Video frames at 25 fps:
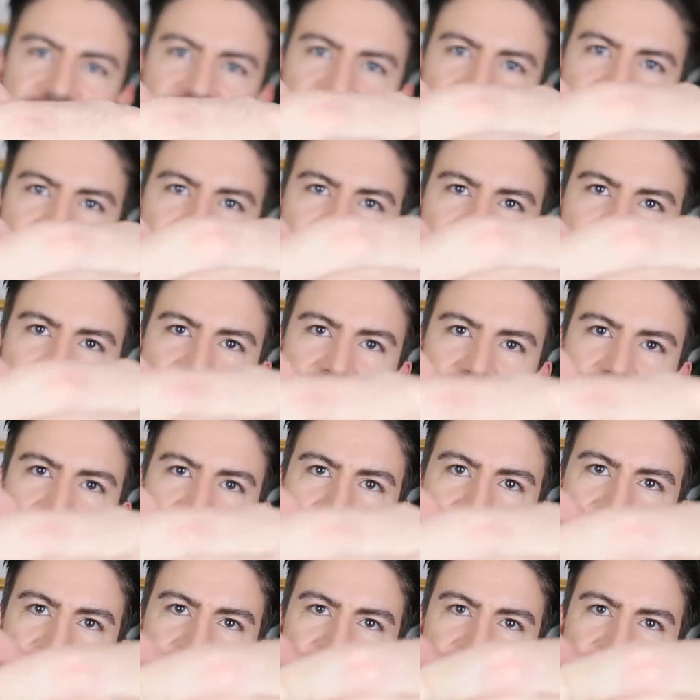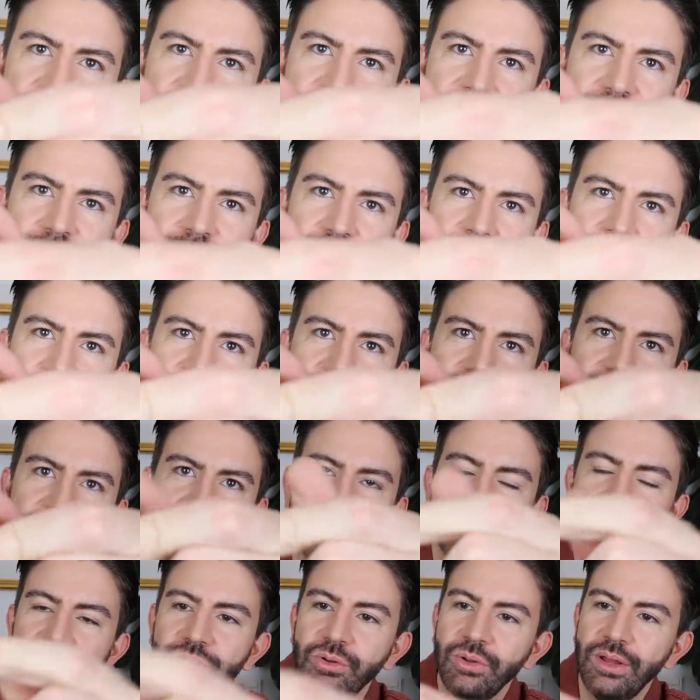It looks a bit grubby, but I think I can
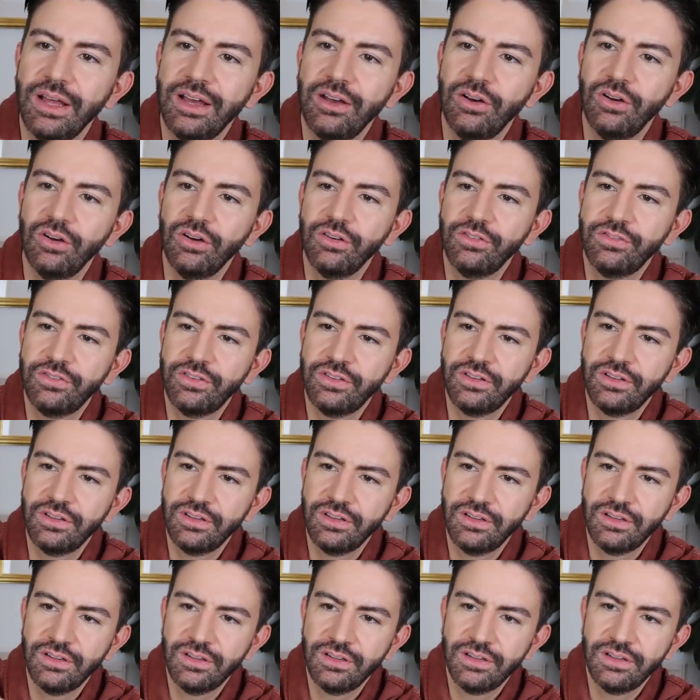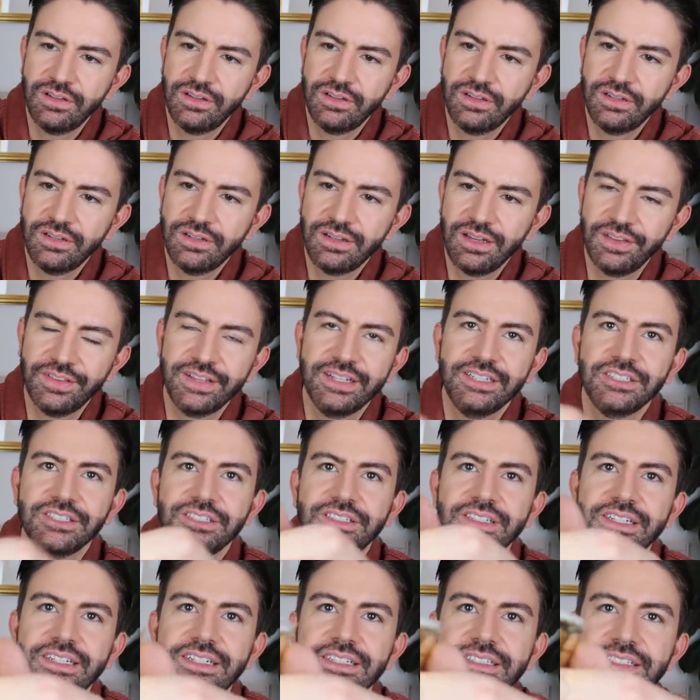polish all that off. I think it
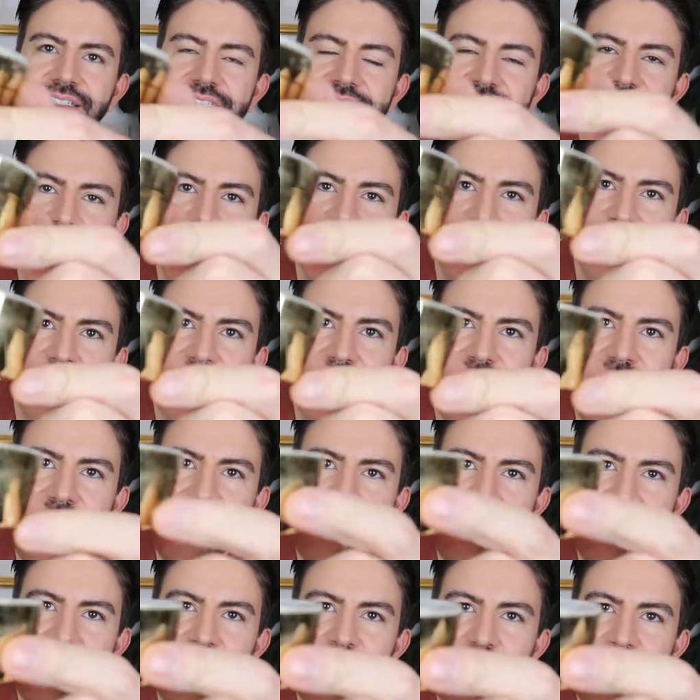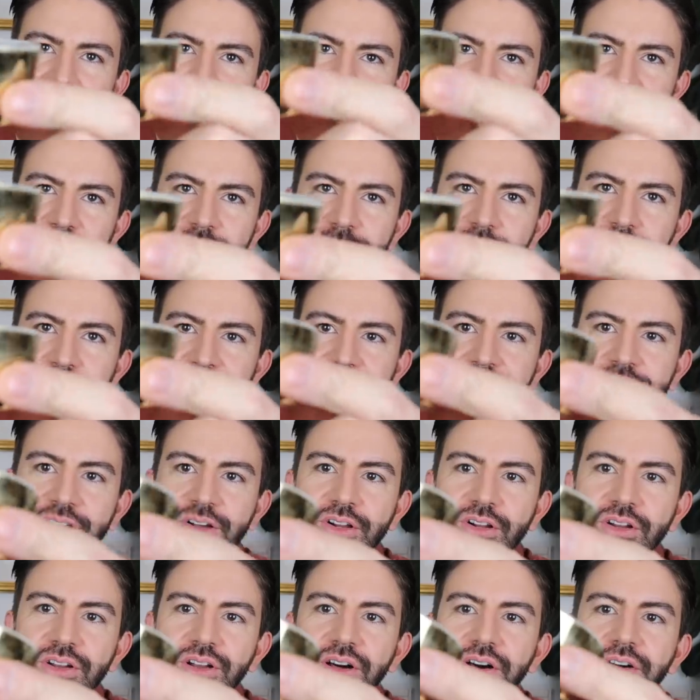just needs um, a good buff up with a
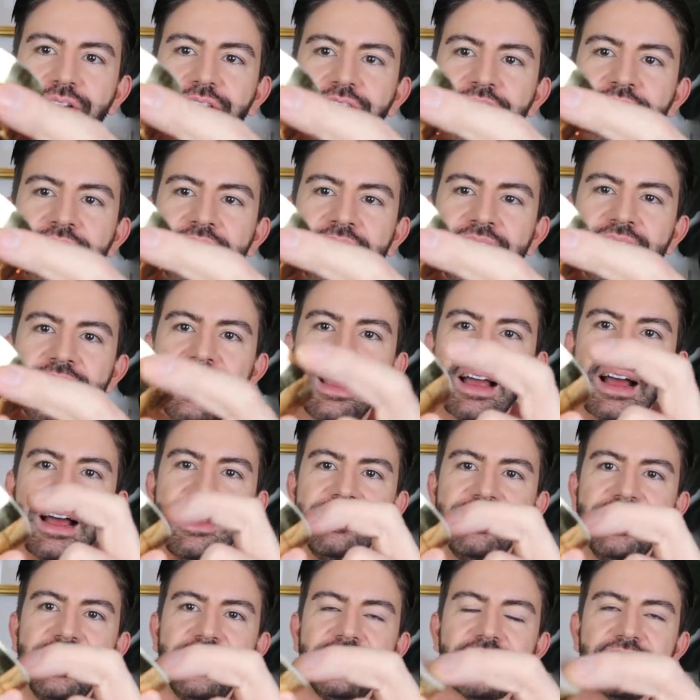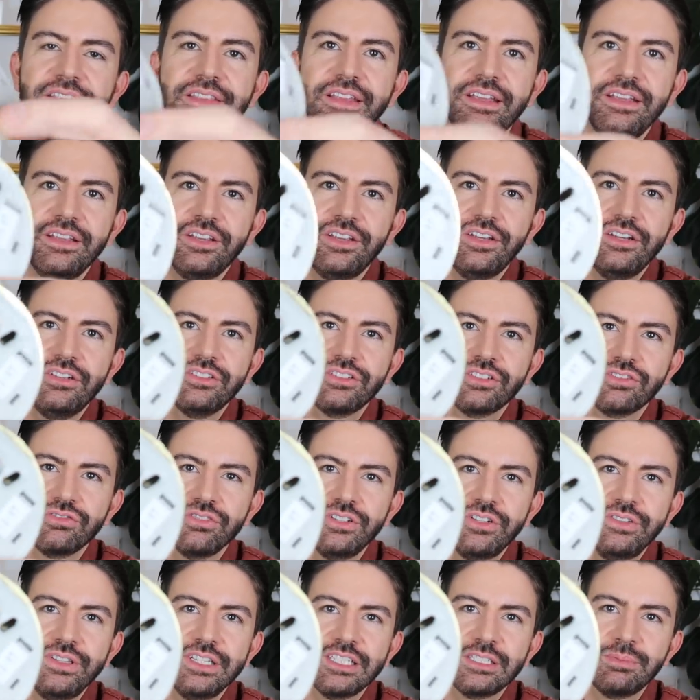cloth. And then I think you
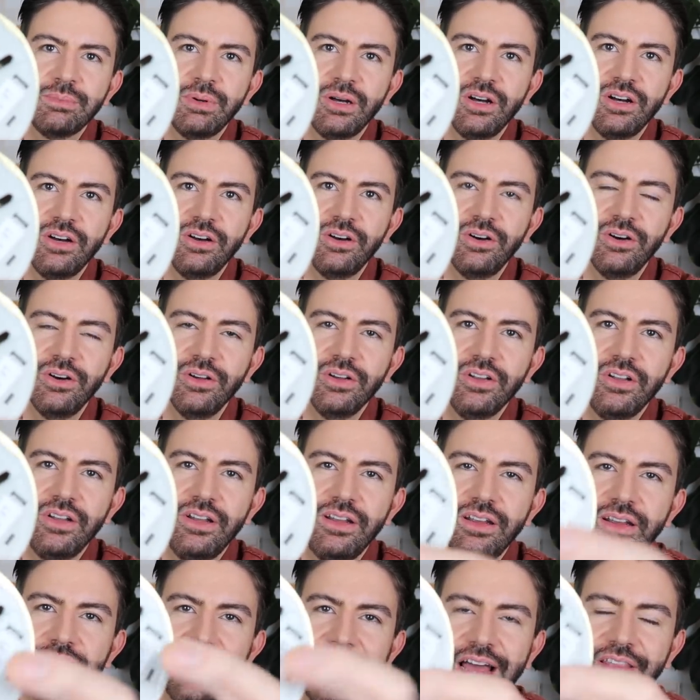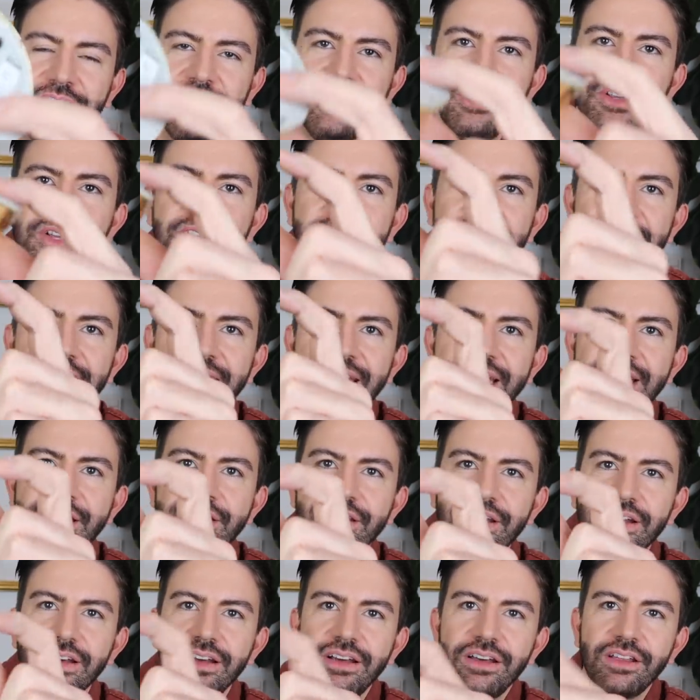screw this part on and then you can
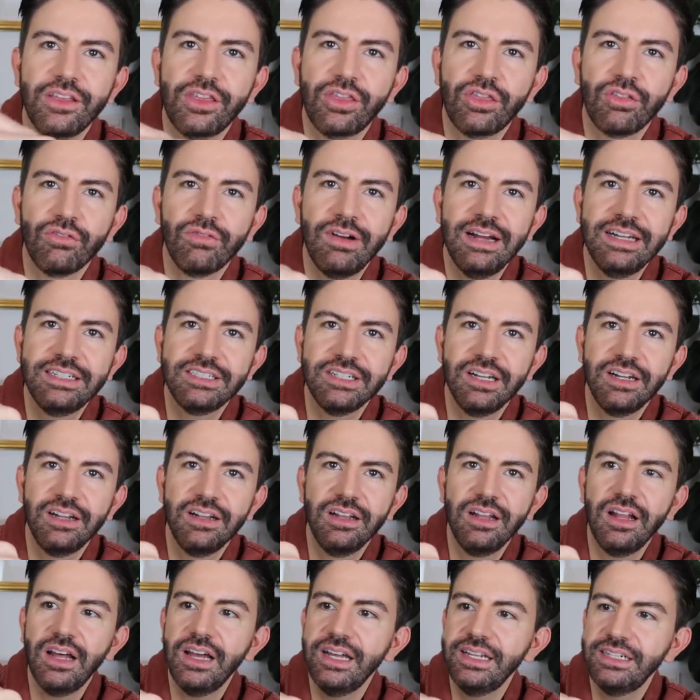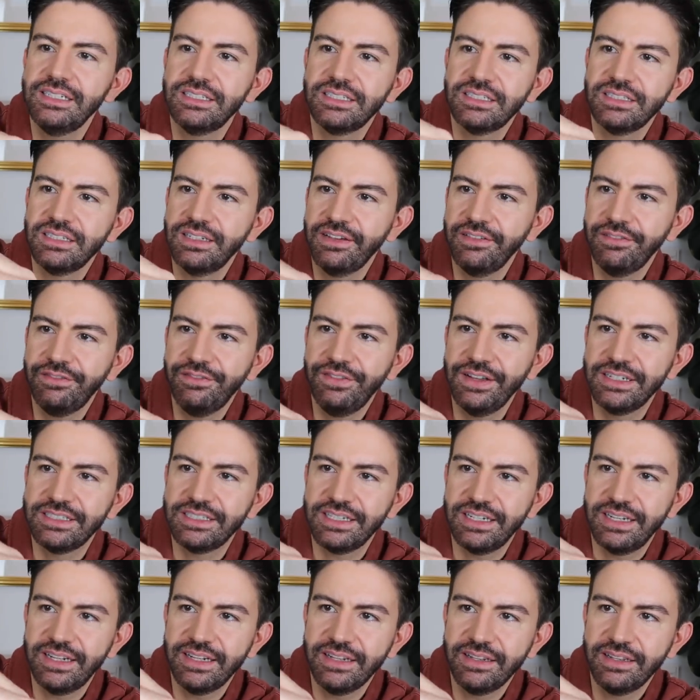either thread a light
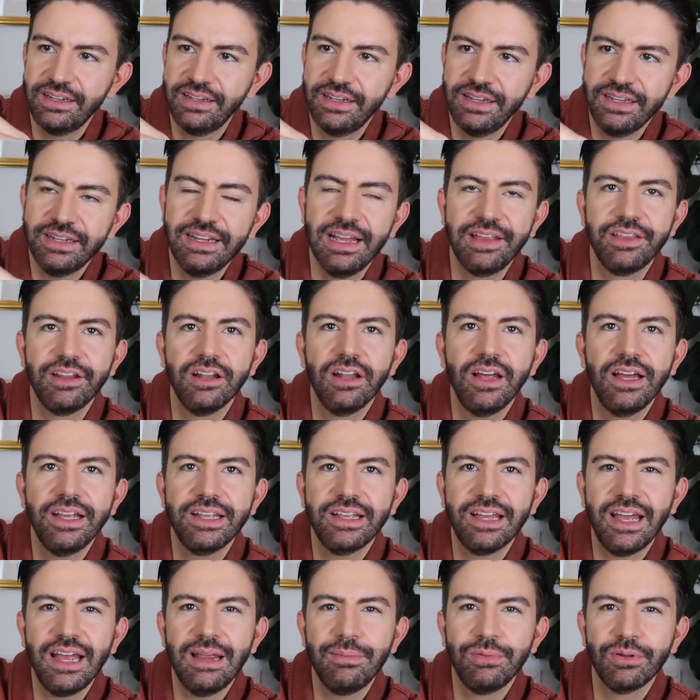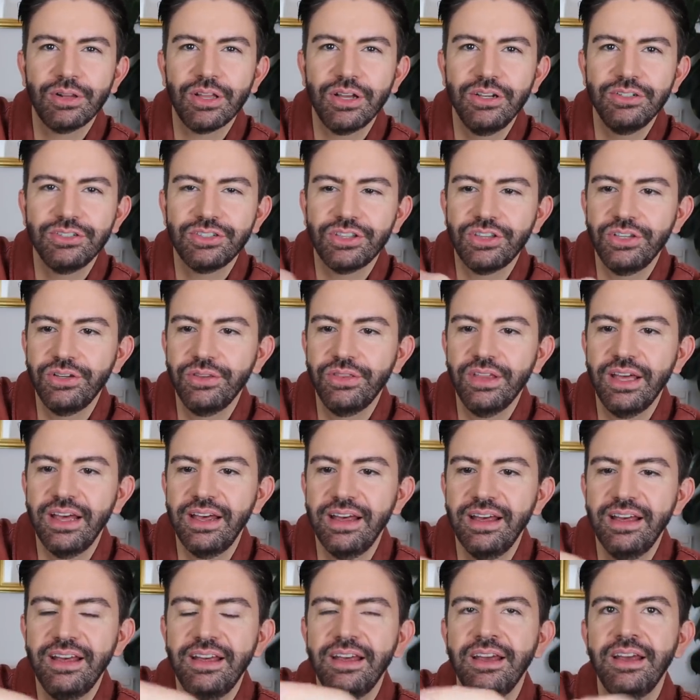fitting, yeah, the light cable goes through
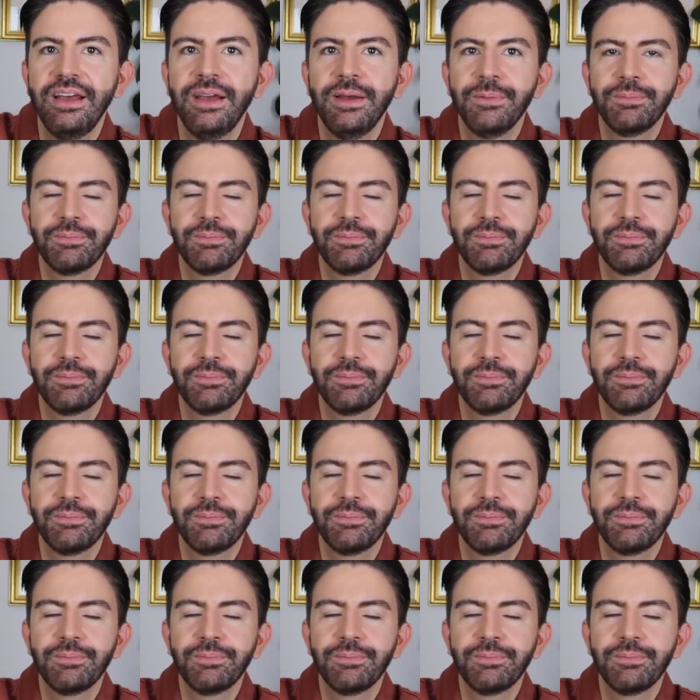there